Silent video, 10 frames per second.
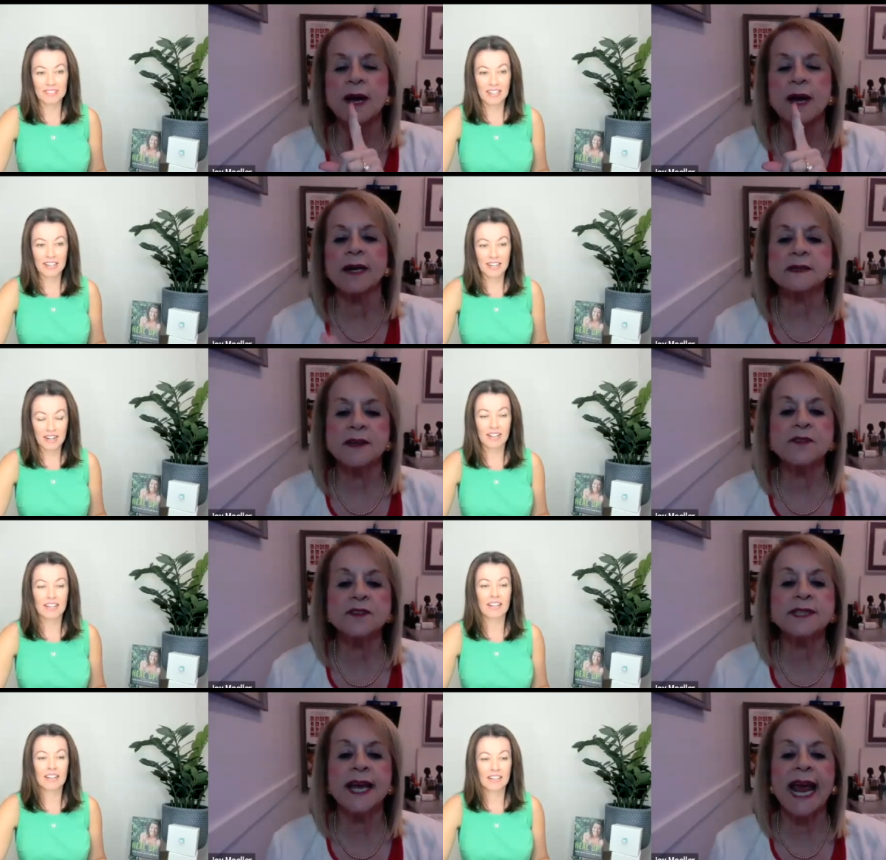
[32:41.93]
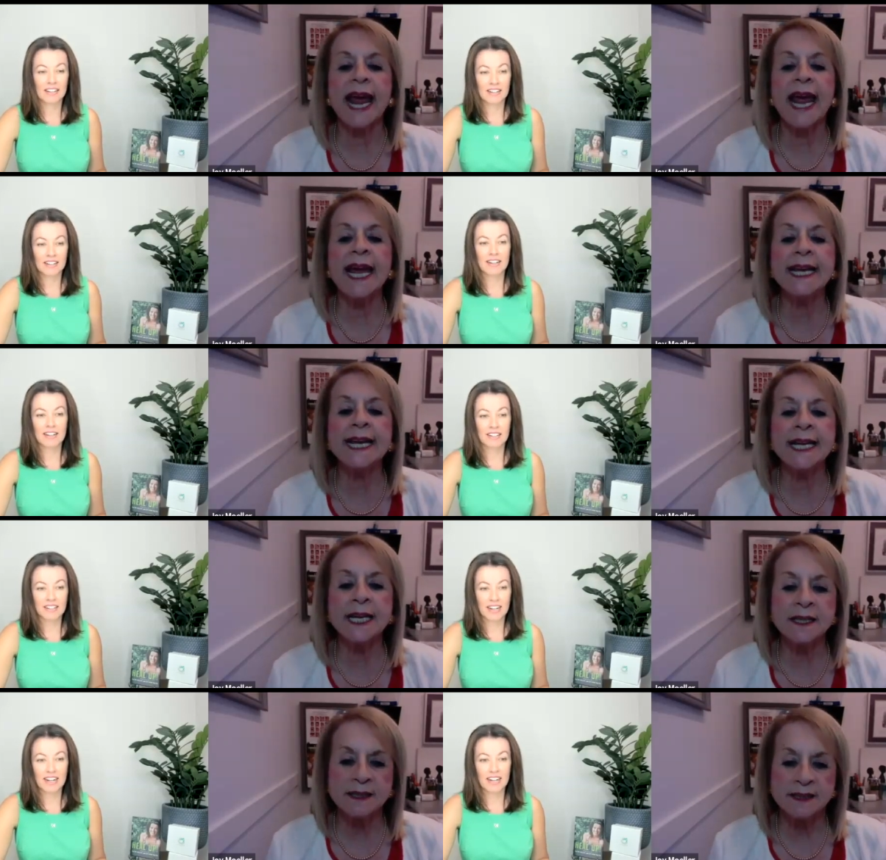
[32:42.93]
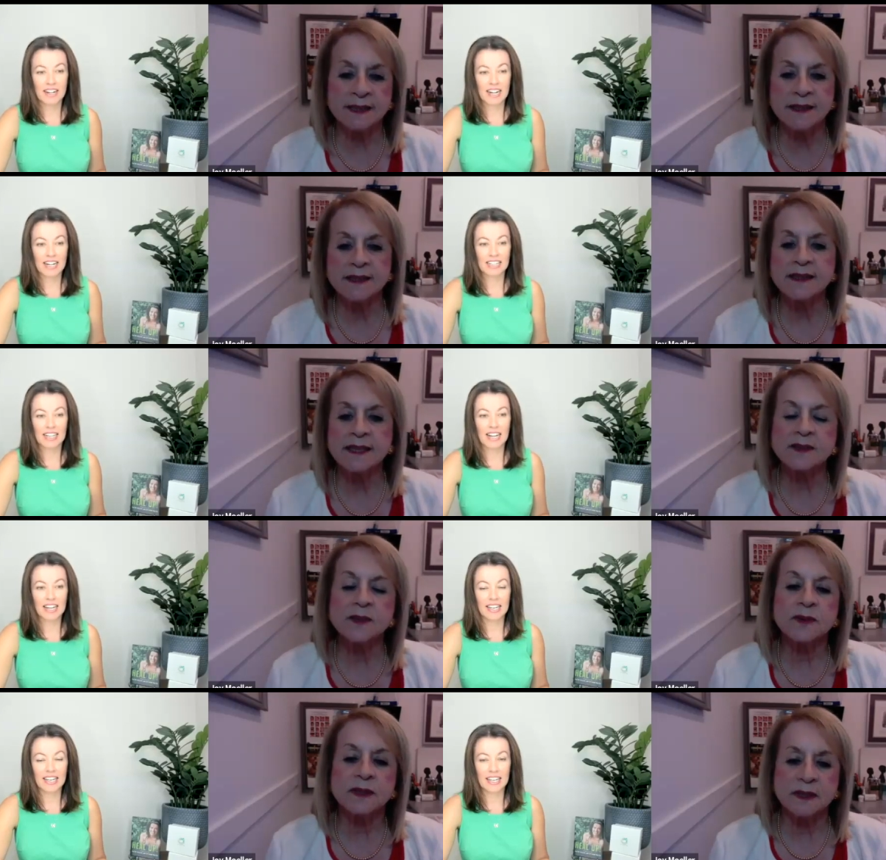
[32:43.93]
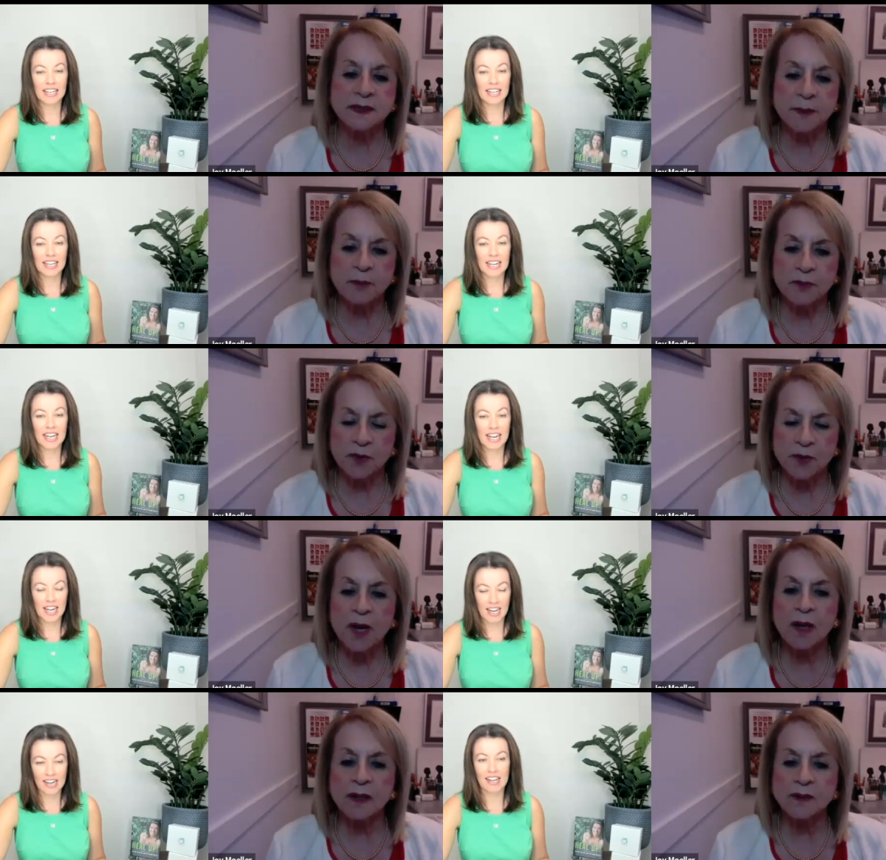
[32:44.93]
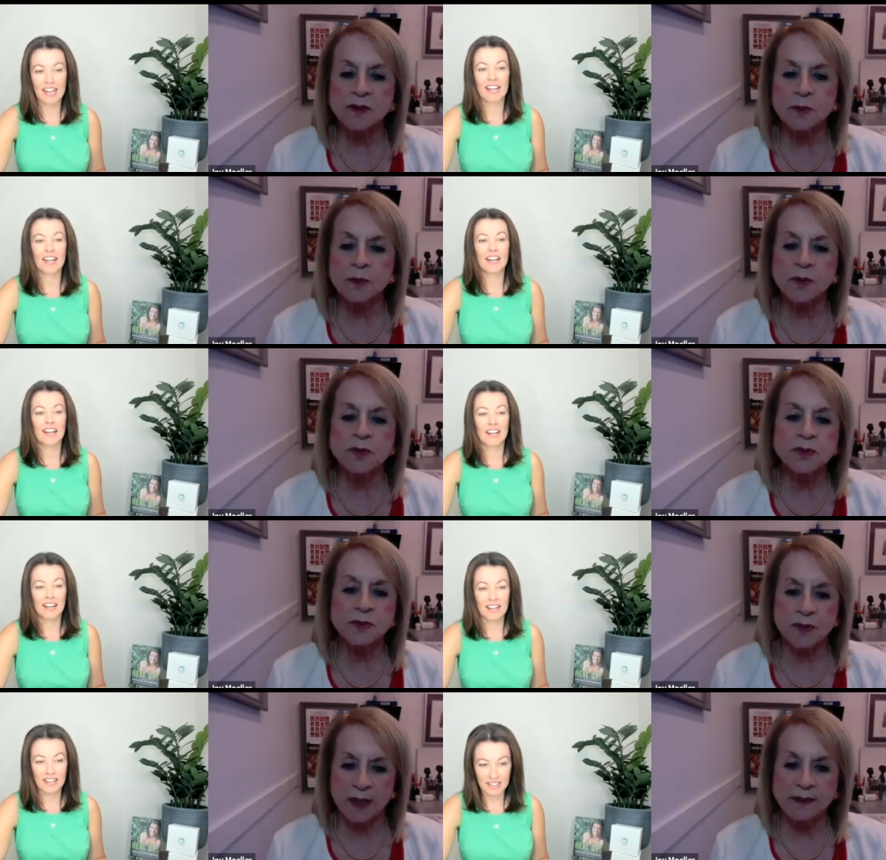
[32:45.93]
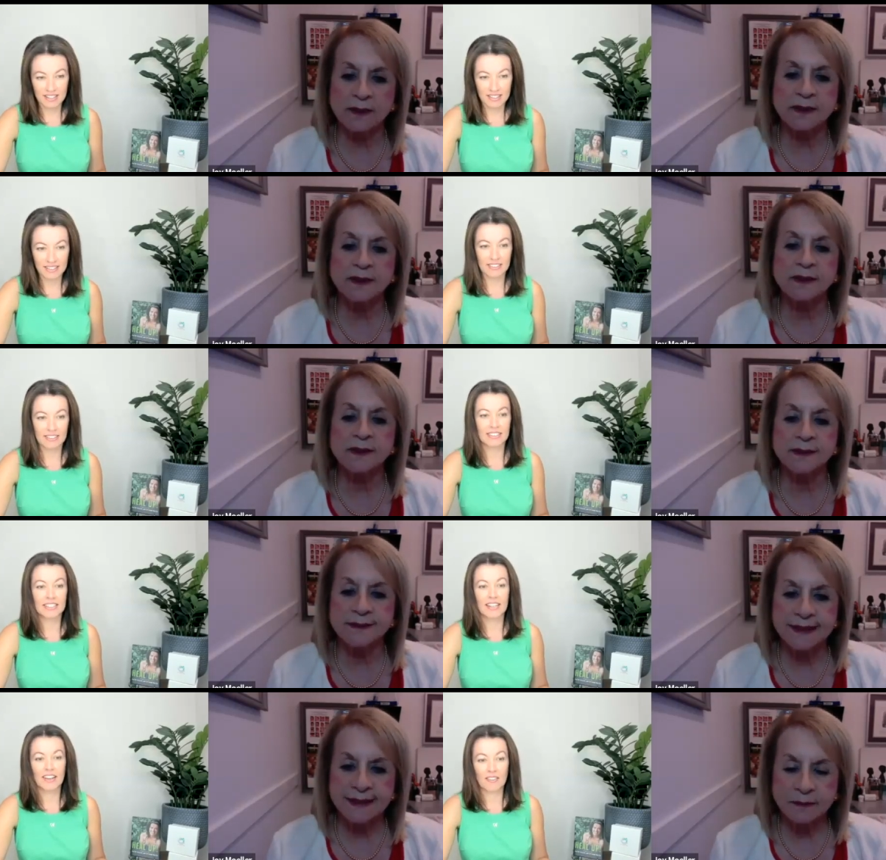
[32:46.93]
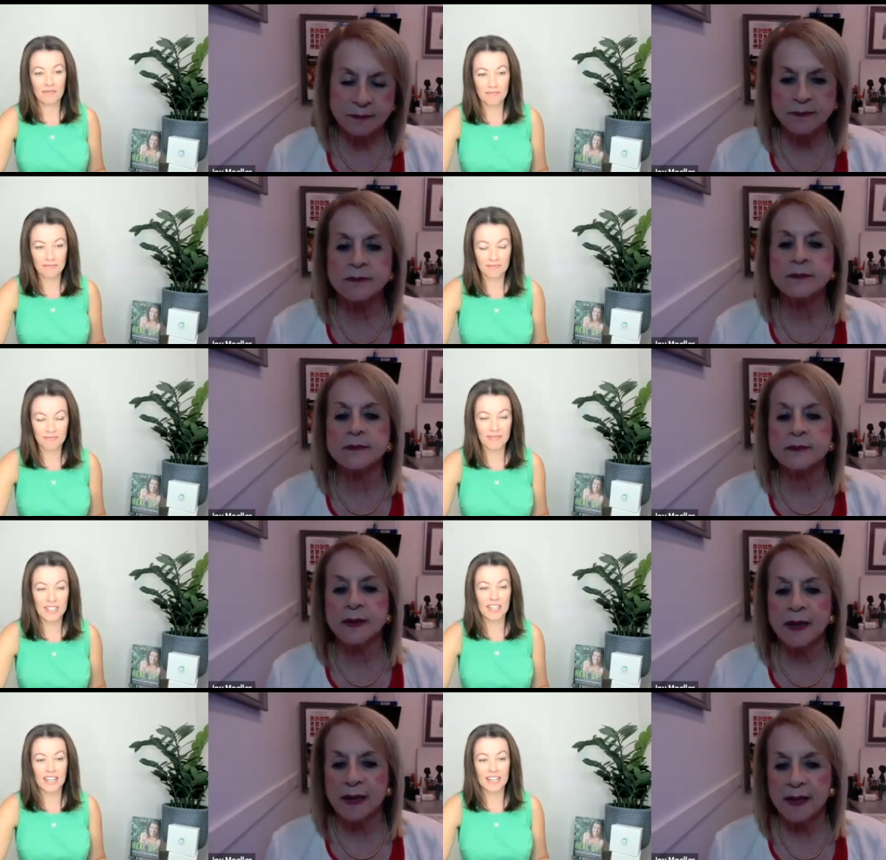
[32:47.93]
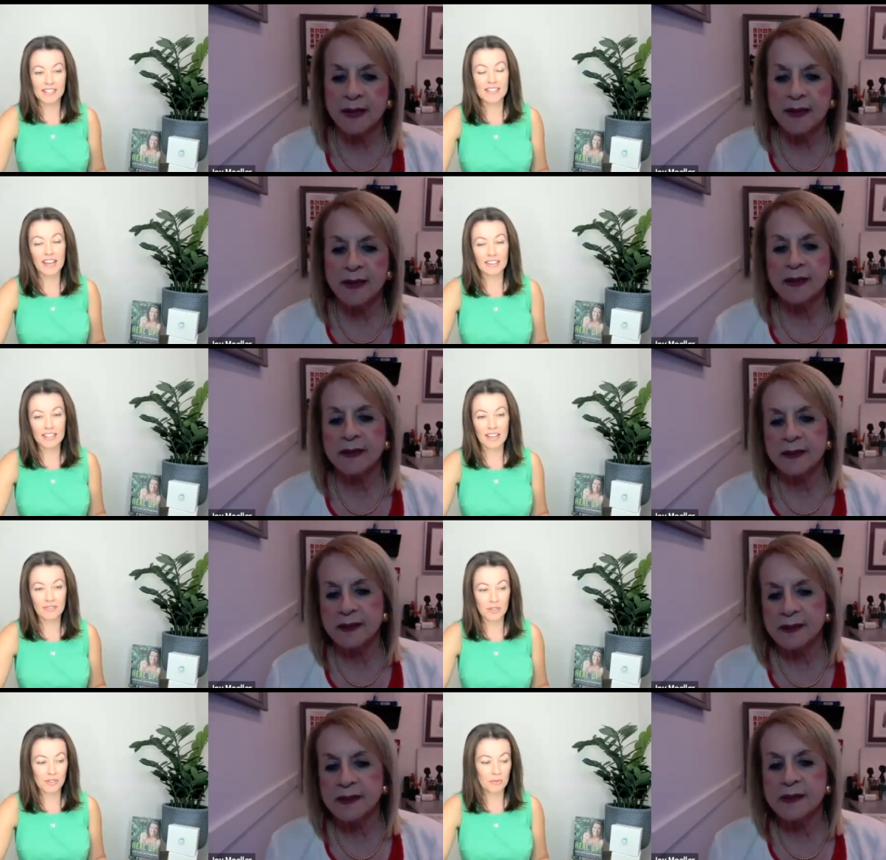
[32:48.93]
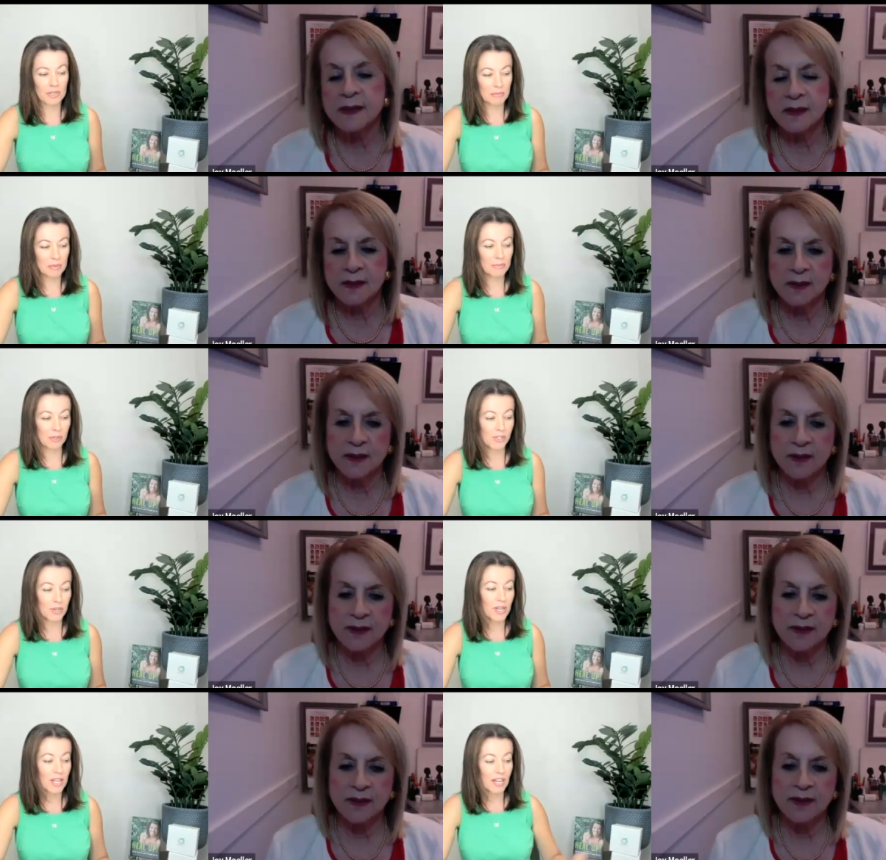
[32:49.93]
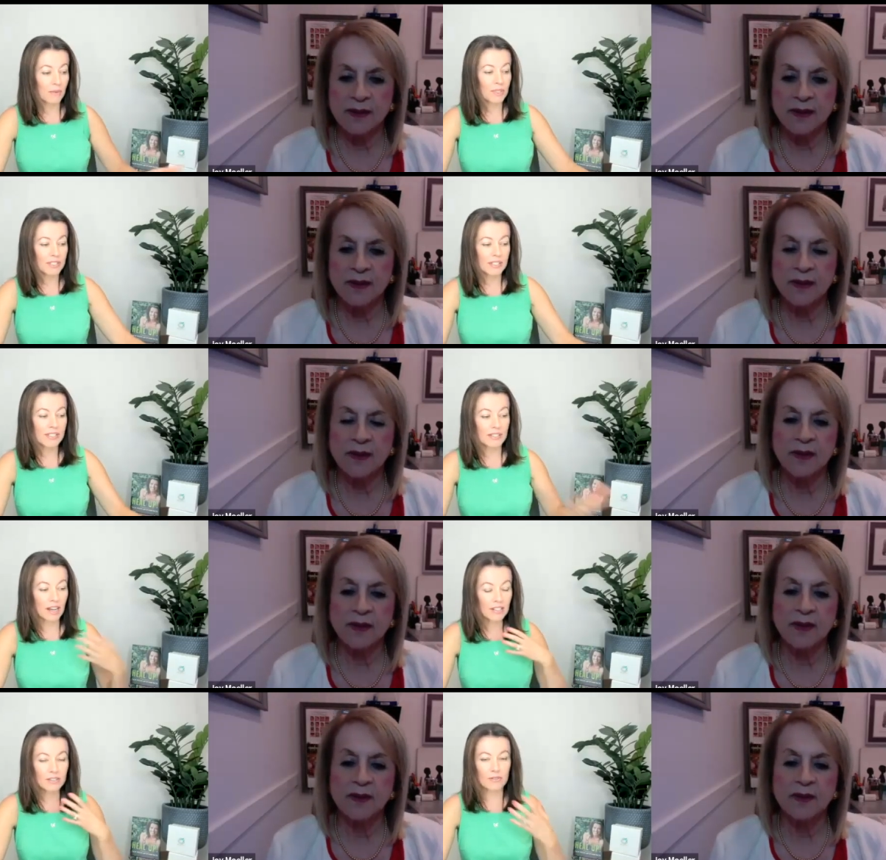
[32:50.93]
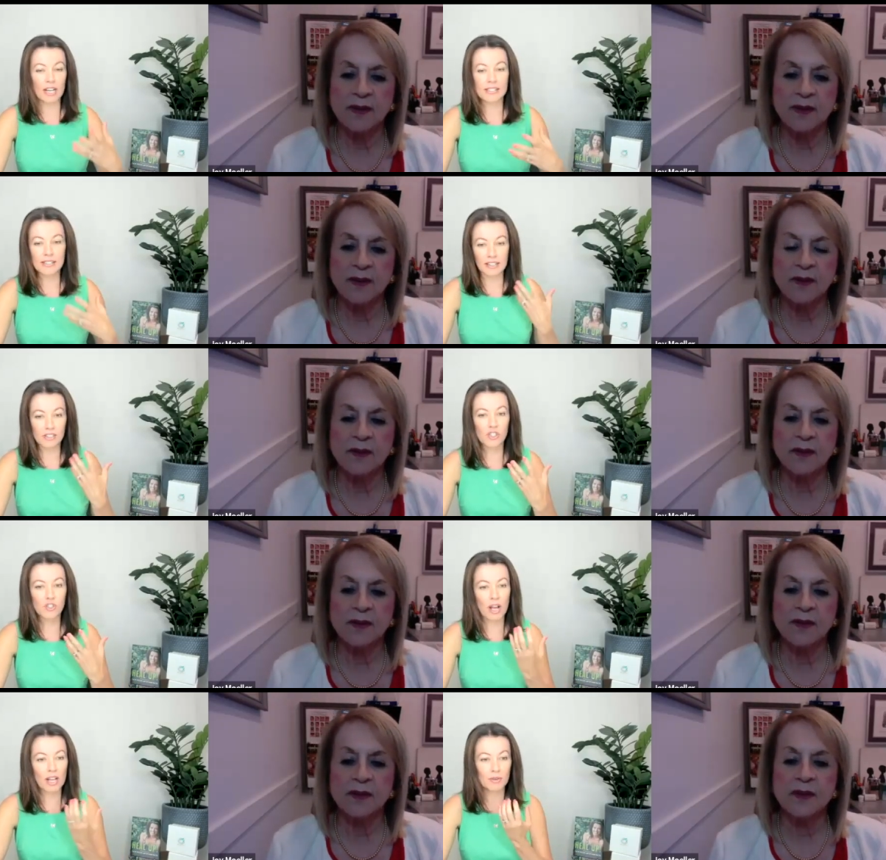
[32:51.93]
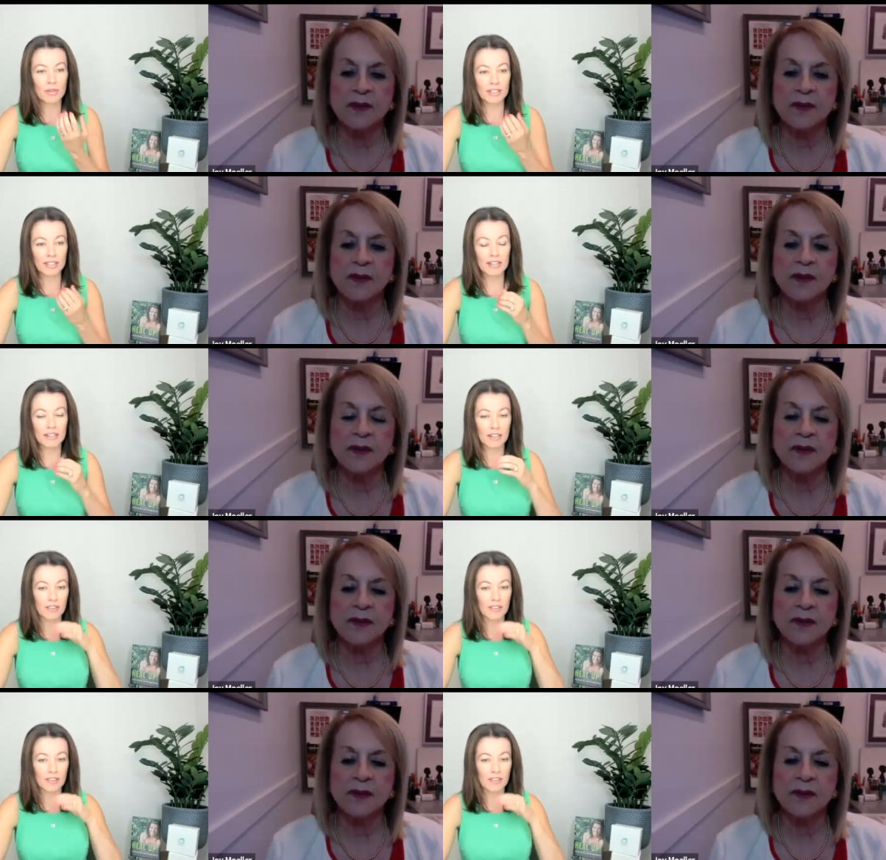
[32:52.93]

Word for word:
Speaker 1: rest. If you say N, that's where the tip of your tongue is supposed to rest.
Speaker 2: Yeah and it's not like that for so many people so with this tongue thrusting and swallowing then